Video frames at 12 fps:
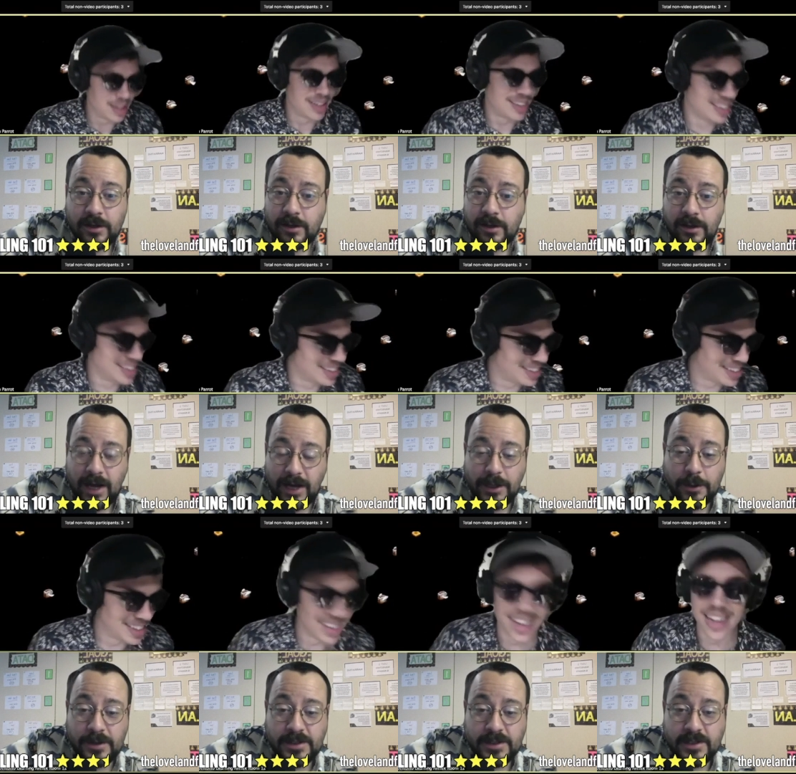Speaker 1: I know
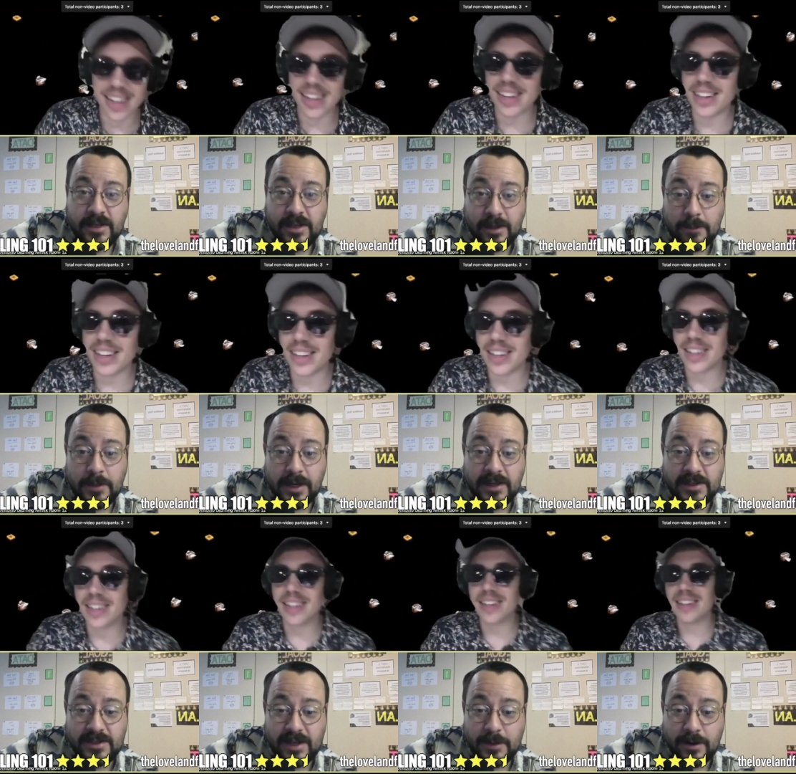this isn't a comedic
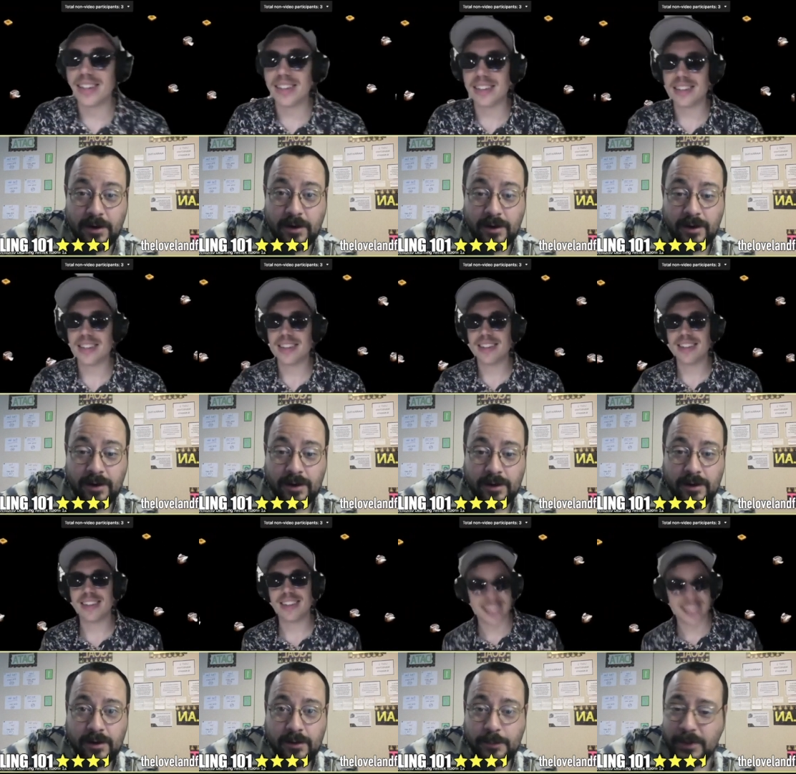seminar,
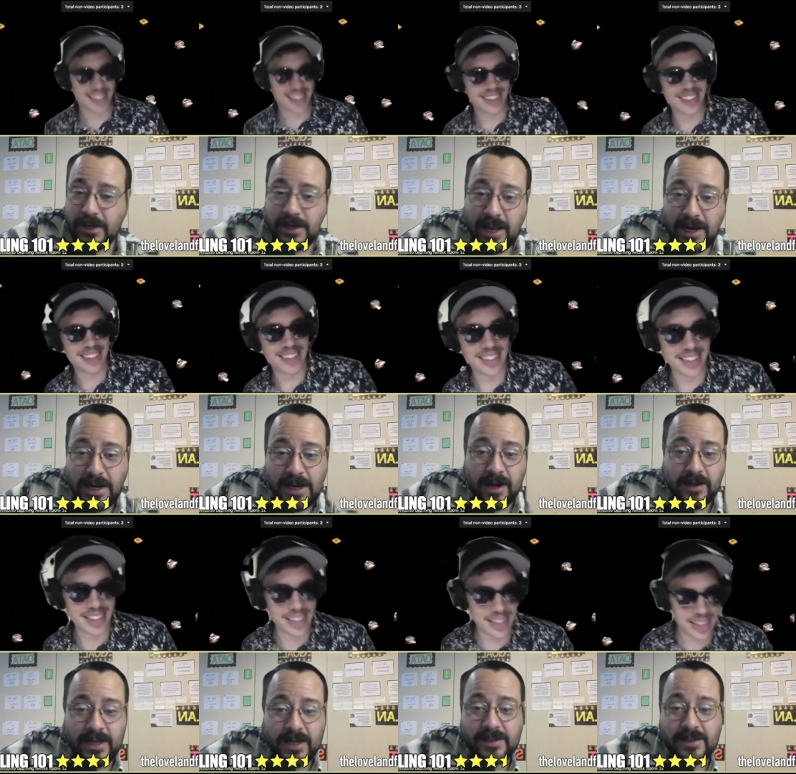but in any
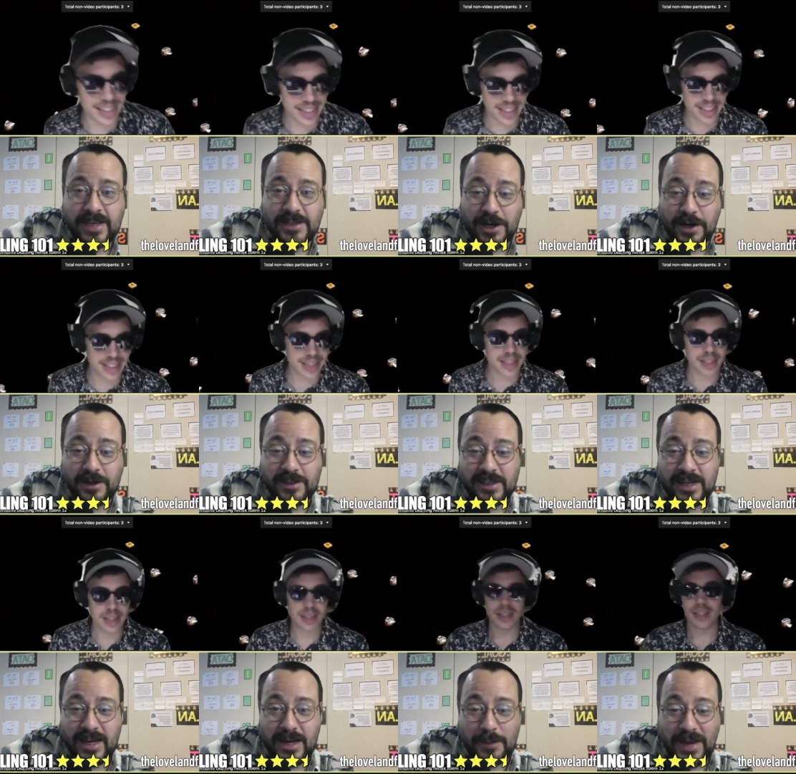context, that's hard to kind
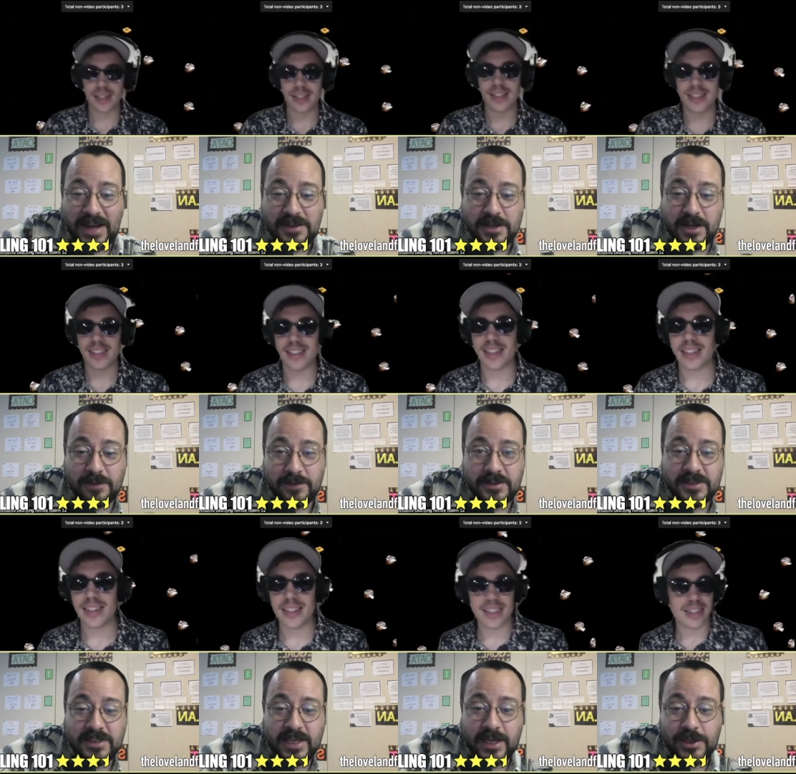of pass off
Speaker 2: on
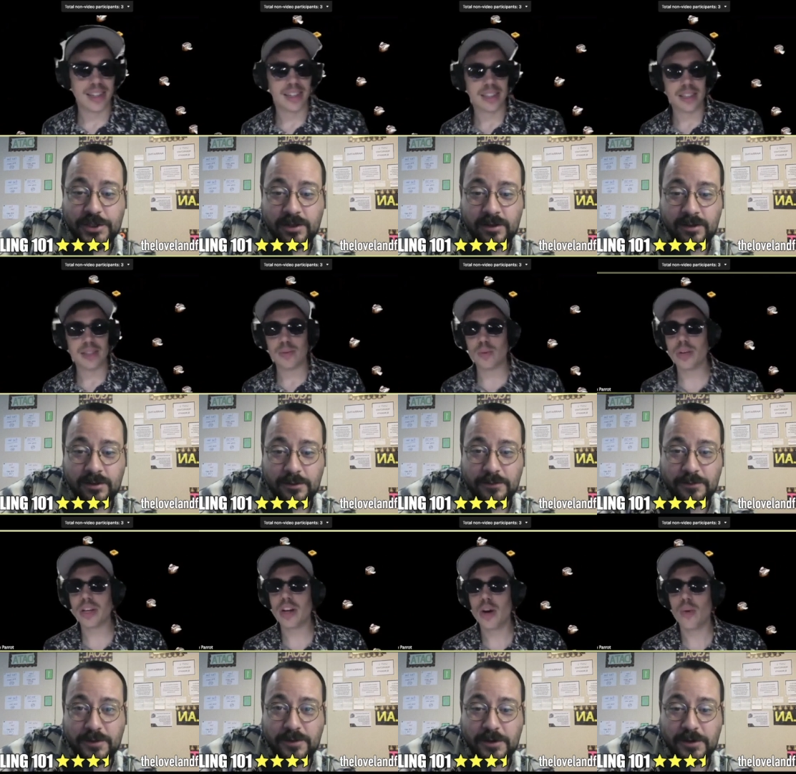stage well, you
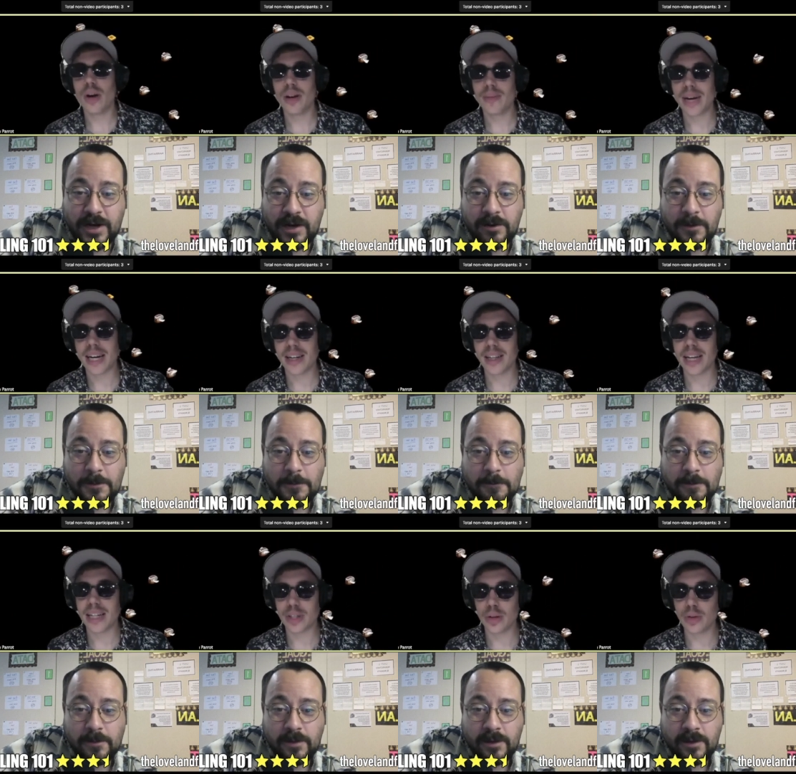know what, Michael? I
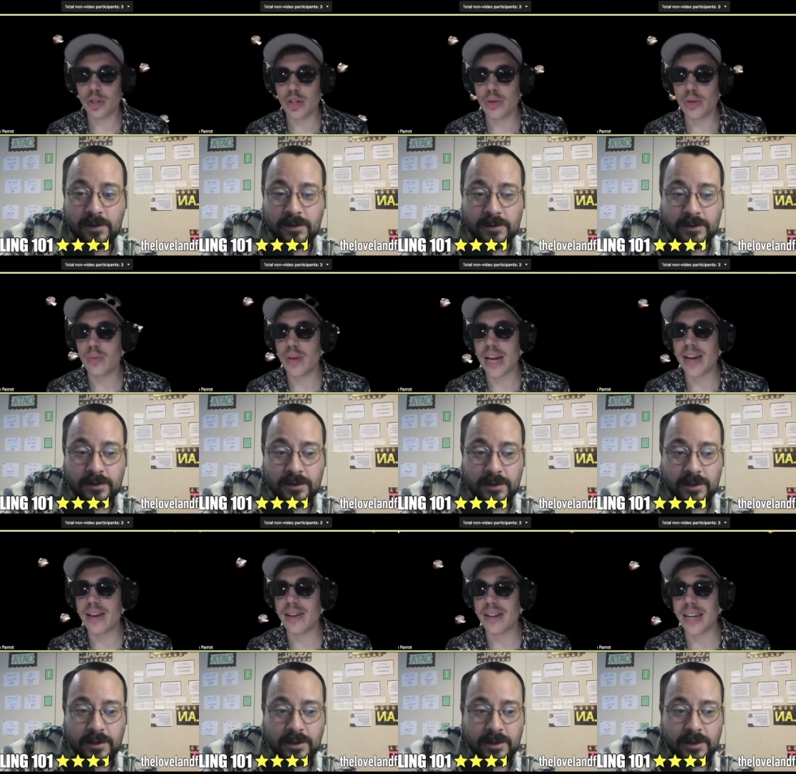told you
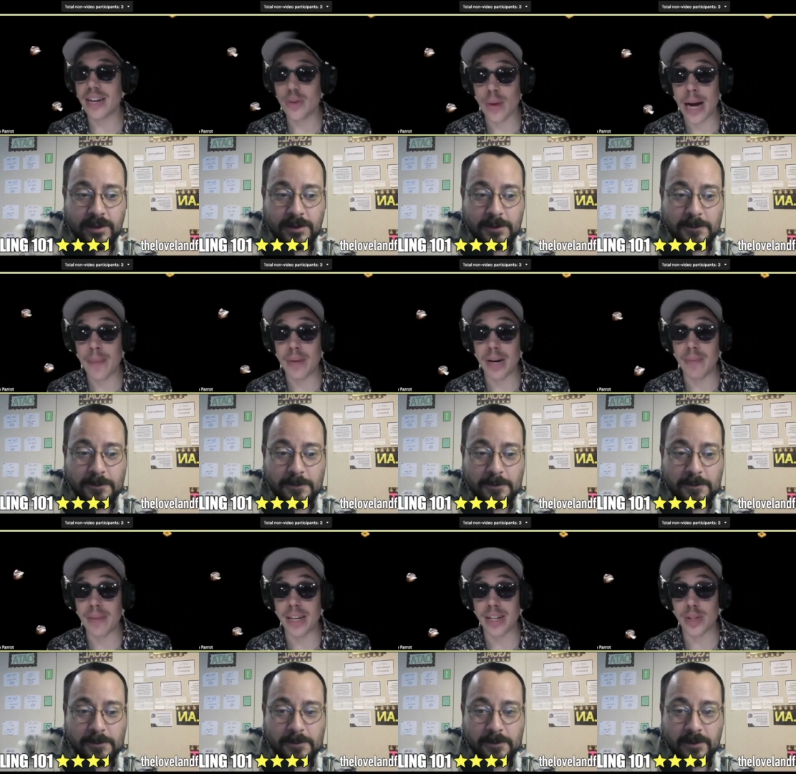we need to wrap up
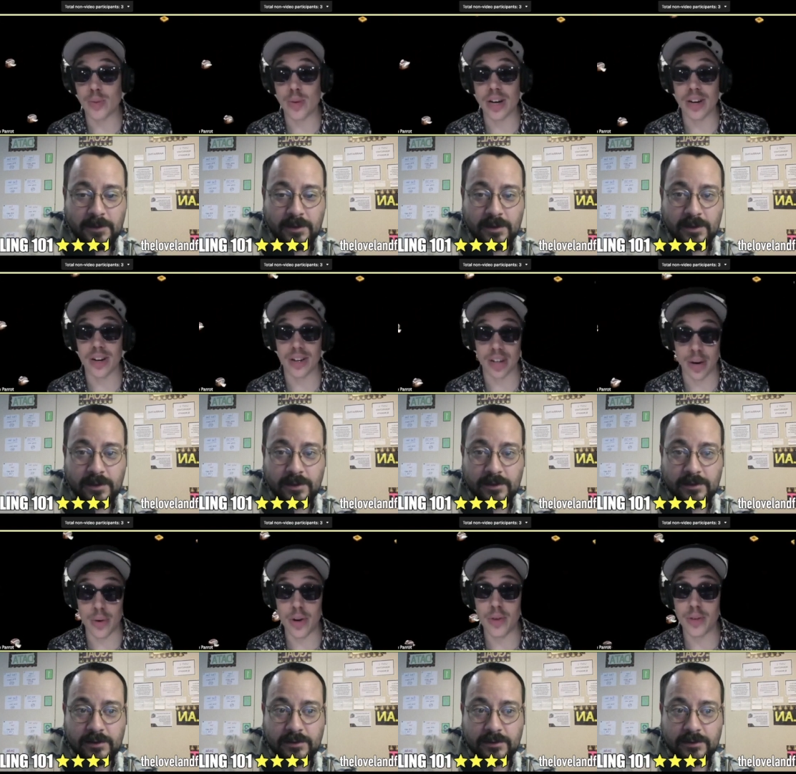because we are going over